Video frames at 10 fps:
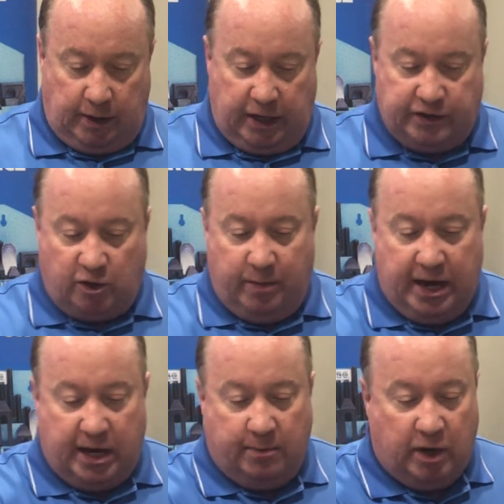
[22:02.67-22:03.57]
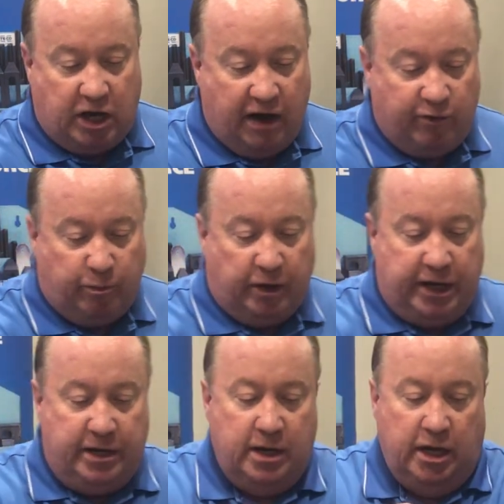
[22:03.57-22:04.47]
guess I'll back up, a cover
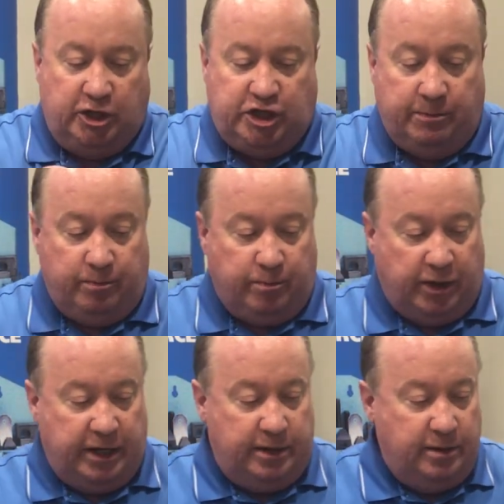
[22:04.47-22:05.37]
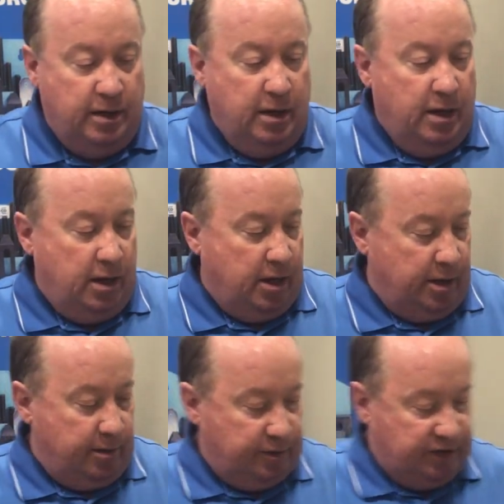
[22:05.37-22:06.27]
plate, a chip plate,
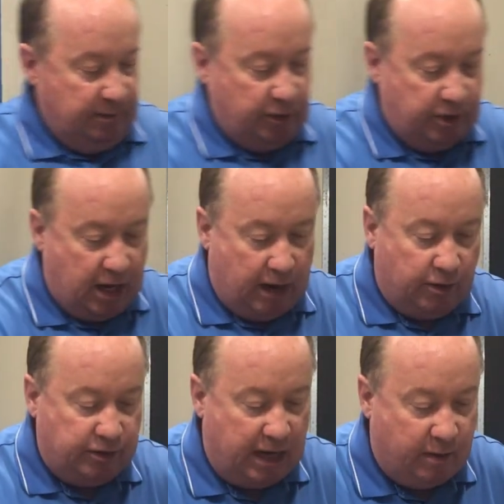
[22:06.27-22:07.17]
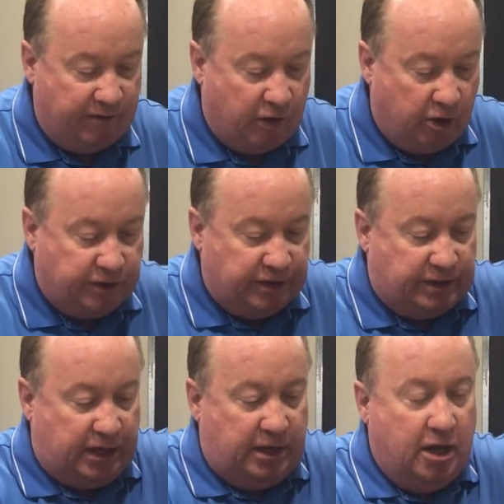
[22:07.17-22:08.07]
similar to ours. However, ours
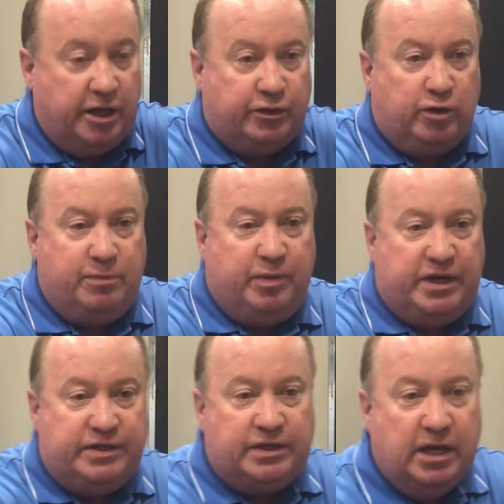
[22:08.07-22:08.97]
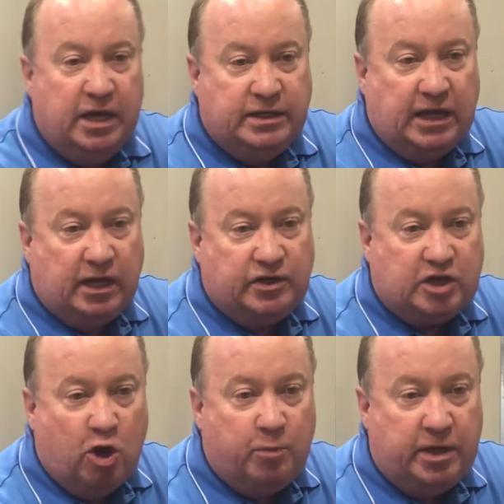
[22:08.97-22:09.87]
is a 3-piece
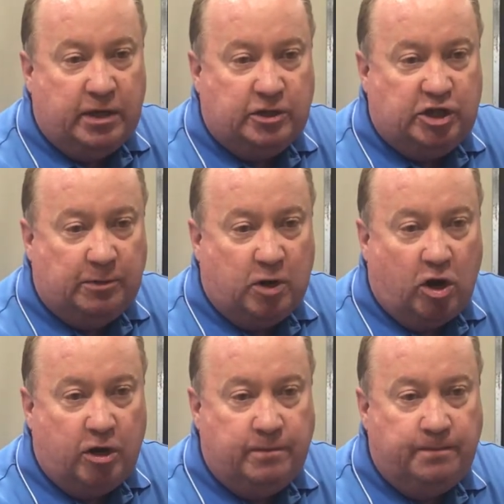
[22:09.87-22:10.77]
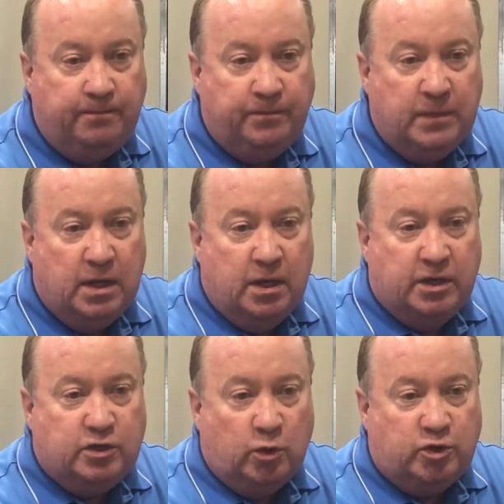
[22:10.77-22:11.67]
telescoping chip guard.
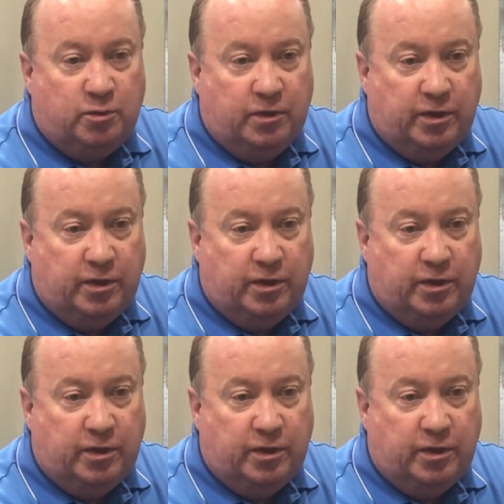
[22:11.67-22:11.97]
So it's